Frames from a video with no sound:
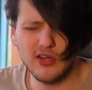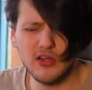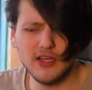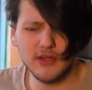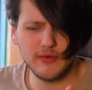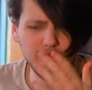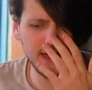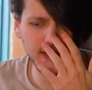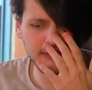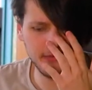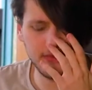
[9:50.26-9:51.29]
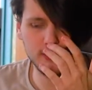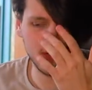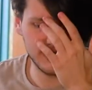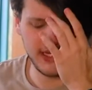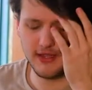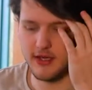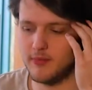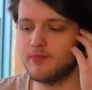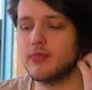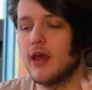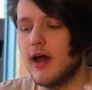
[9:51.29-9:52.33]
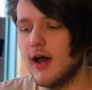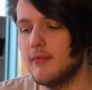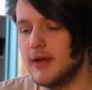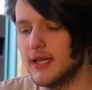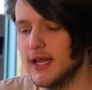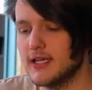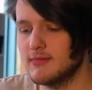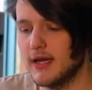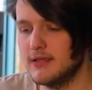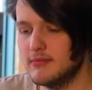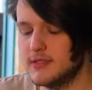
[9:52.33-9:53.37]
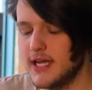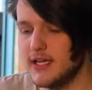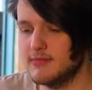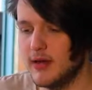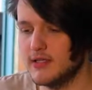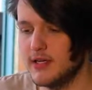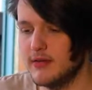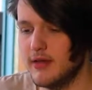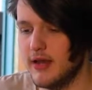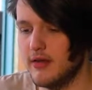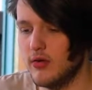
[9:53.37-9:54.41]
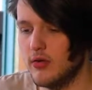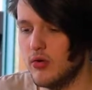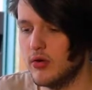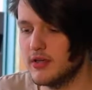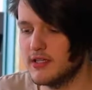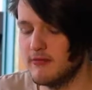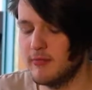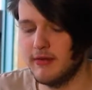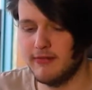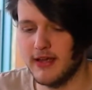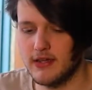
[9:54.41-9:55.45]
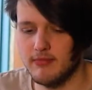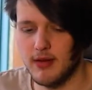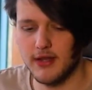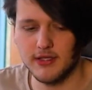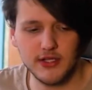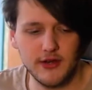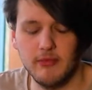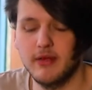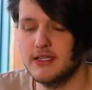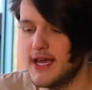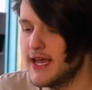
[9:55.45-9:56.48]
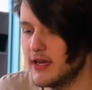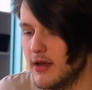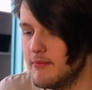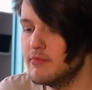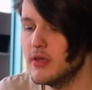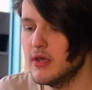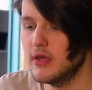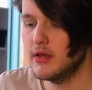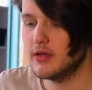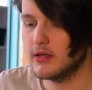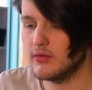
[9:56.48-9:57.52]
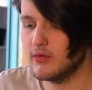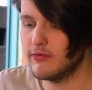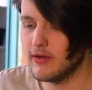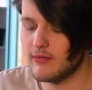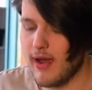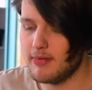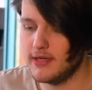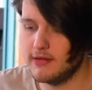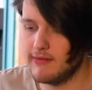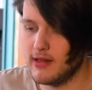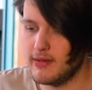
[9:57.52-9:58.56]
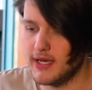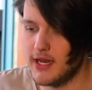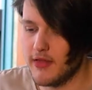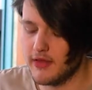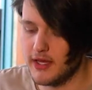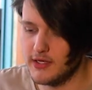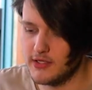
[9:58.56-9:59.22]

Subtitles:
a lot of lingering heat from those ones either, unless my taste buds and organs have been affected by the sodium intake and I'm very rapidly developing another kidney